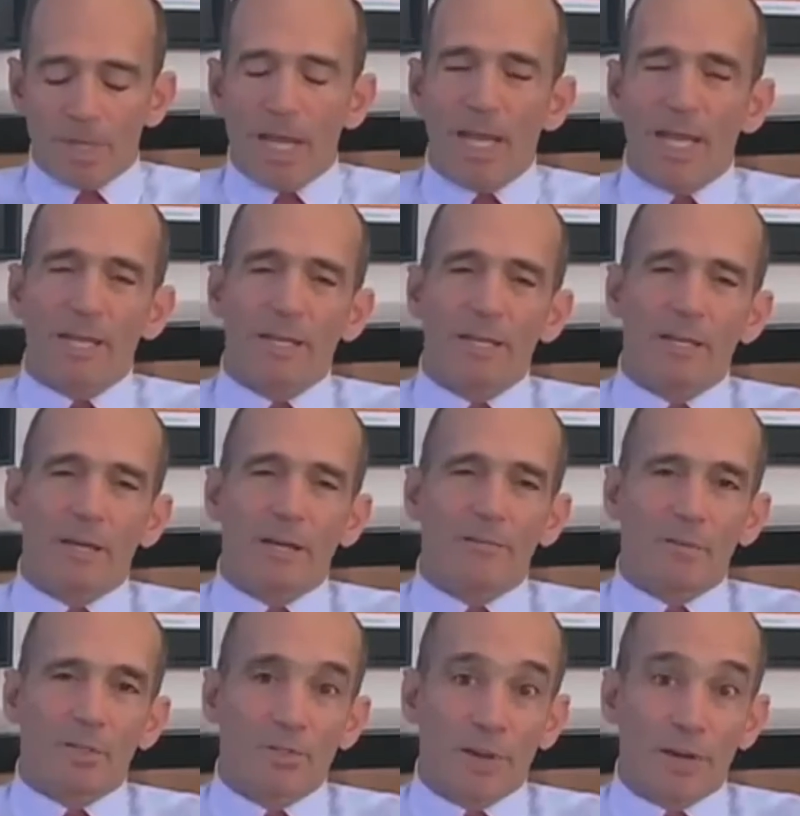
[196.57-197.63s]
and
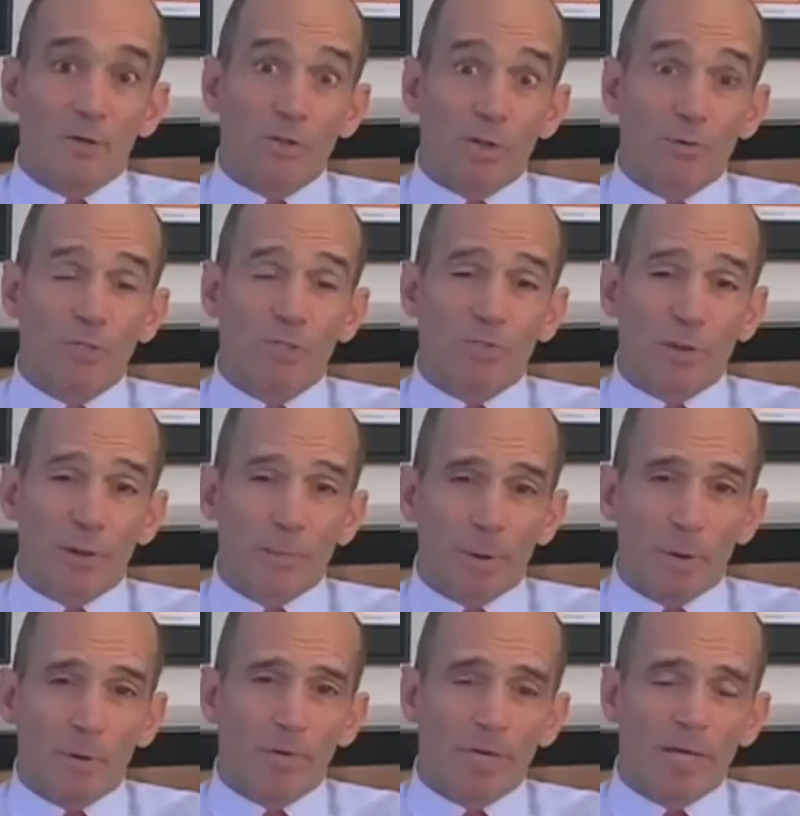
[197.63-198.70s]
resveratrol, which is a very
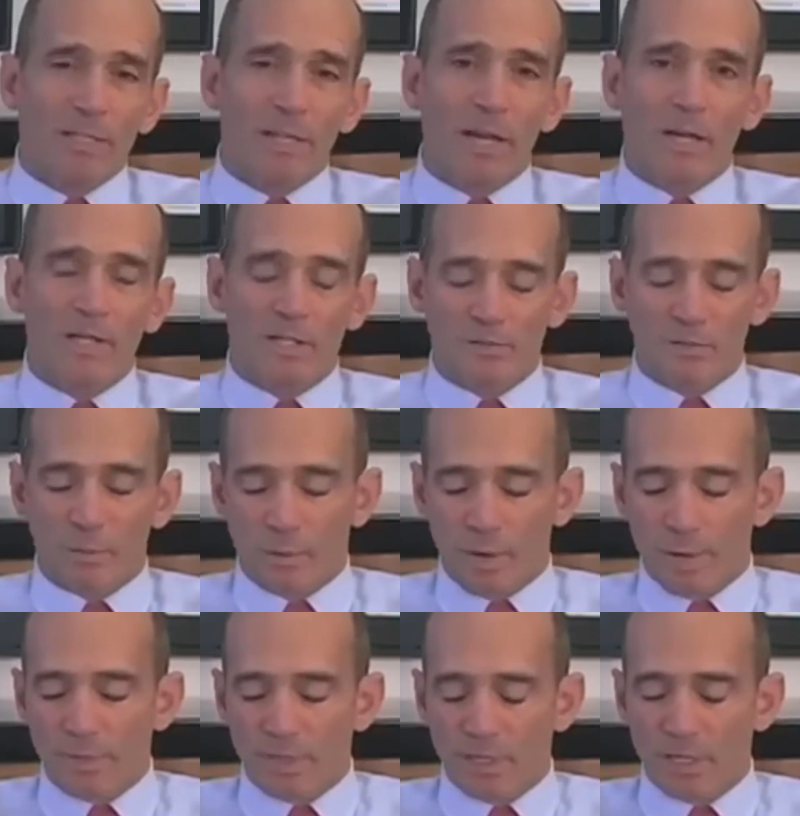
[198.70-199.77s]
potent antioxidant from
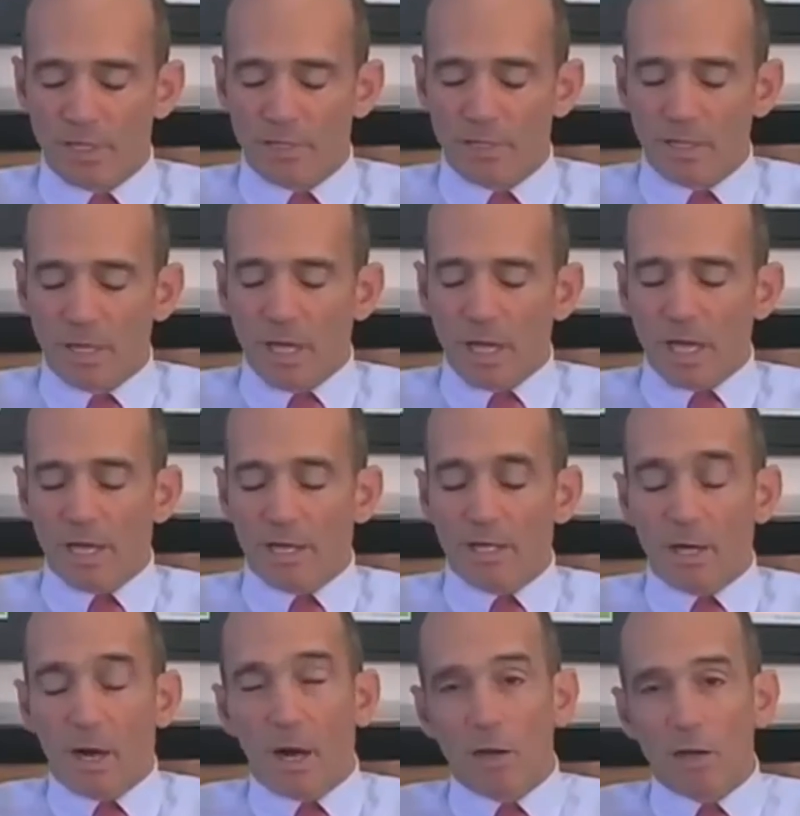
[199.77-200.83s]
grape seeds, and
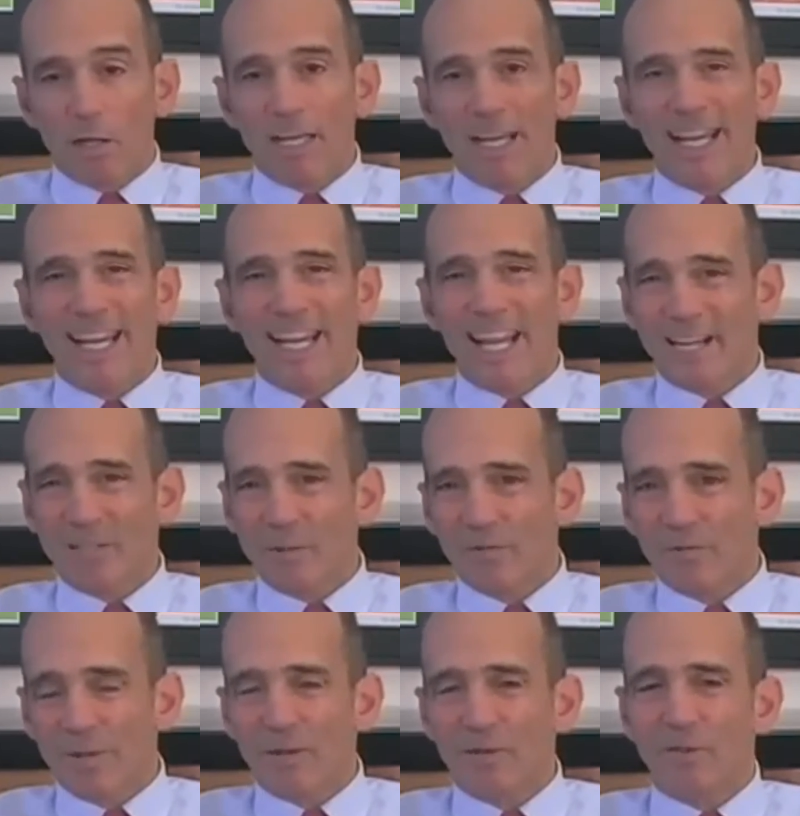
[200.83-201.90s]
garlic and
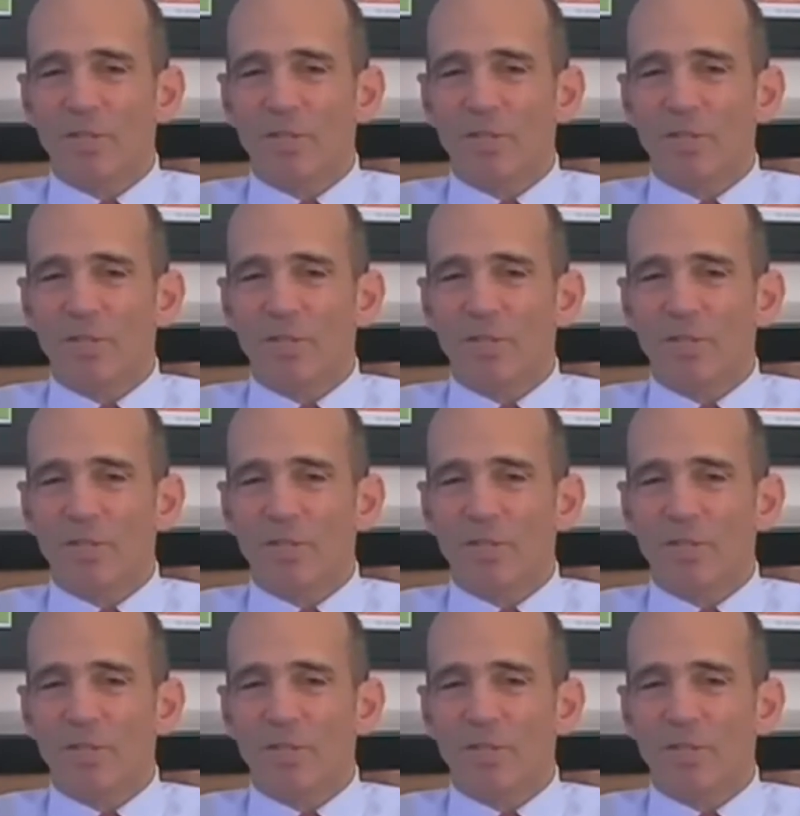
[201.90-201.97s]
lactoferrin.